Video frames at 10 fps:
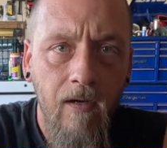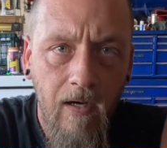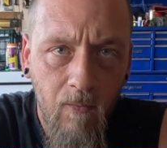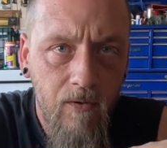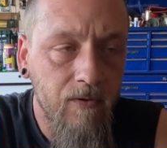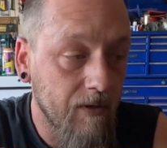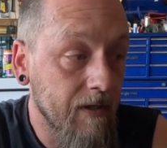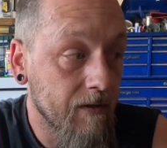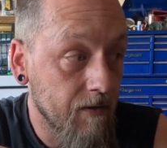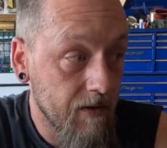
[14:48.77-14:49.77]
I will
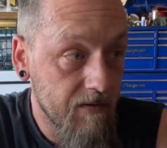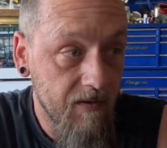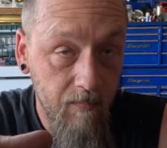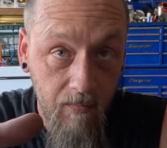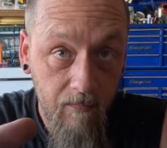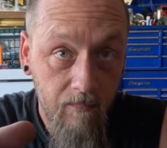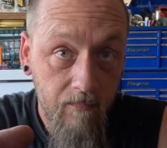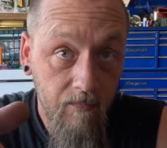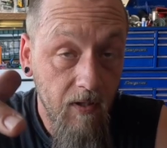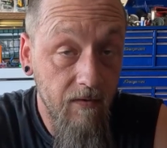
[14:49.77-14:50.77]
clean all this up
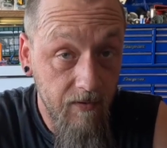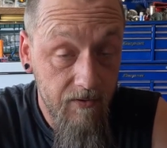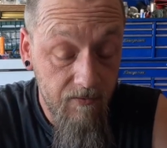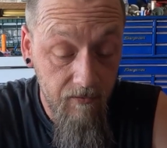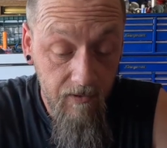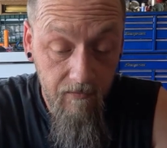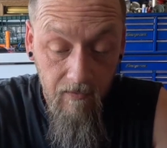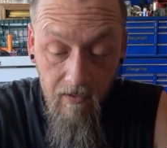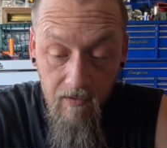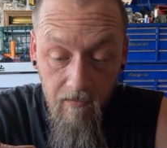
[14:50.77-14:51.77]
eventually
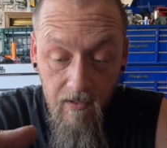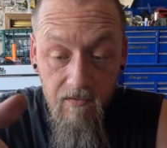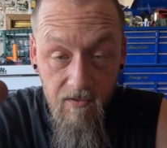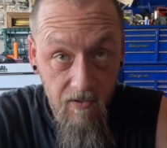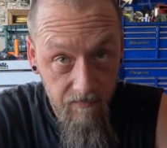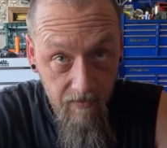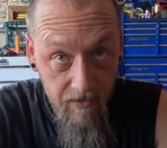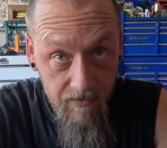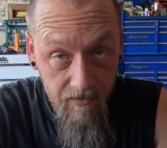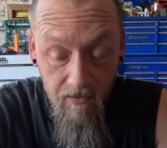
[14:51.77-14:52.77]
and start
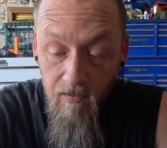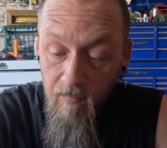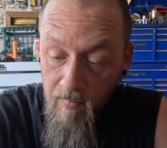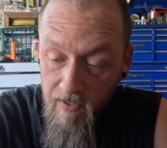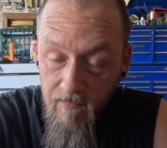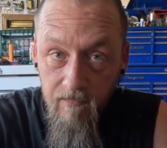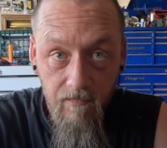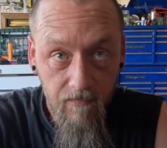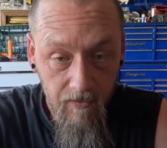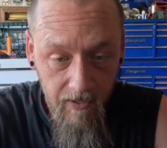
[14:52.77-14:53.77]
fresh, but
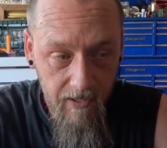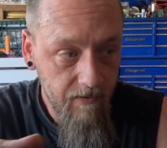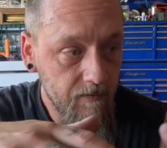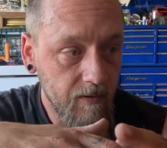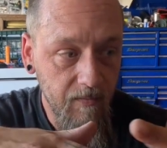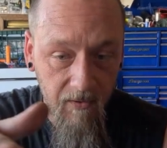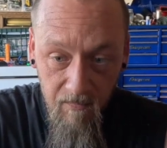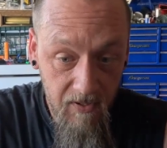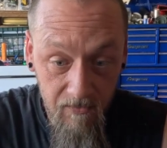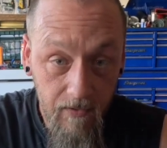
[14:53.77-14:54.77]
for now I'm in the
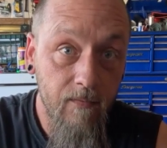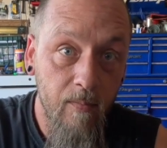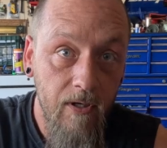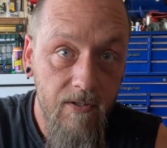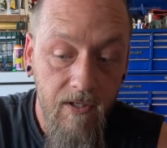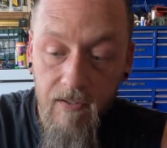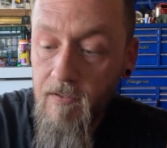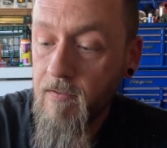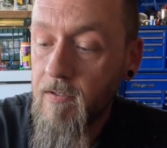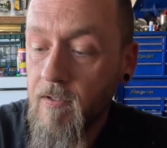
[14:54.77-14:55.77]
middle of a project,
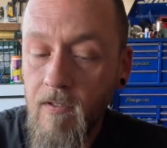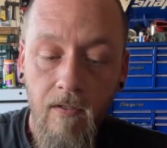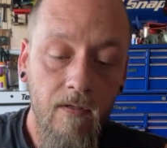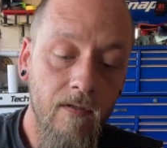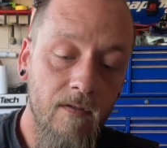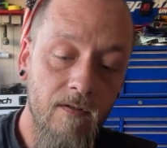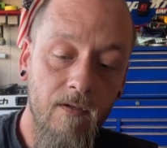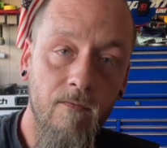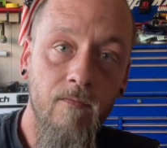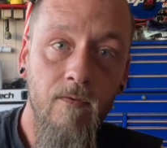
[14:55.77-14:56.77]

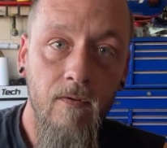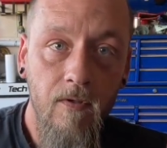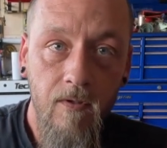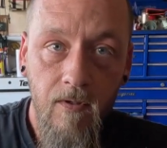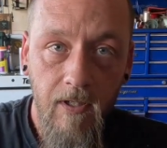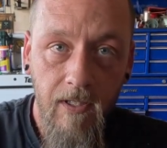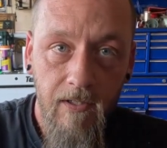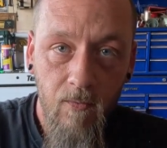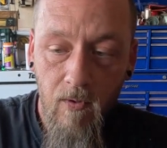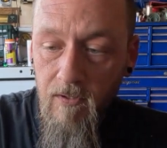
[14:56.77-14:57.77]
so I'm gonna
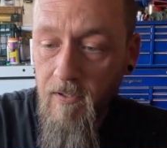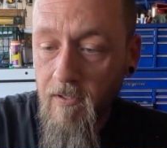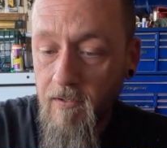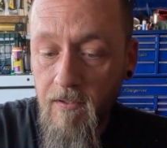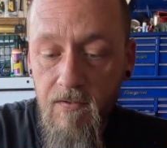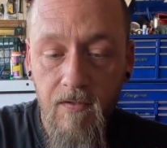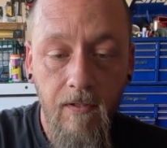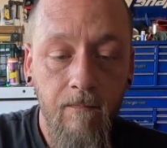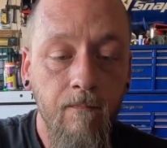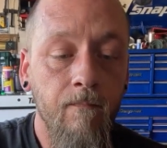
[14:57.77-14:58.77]
get to welding on this thing.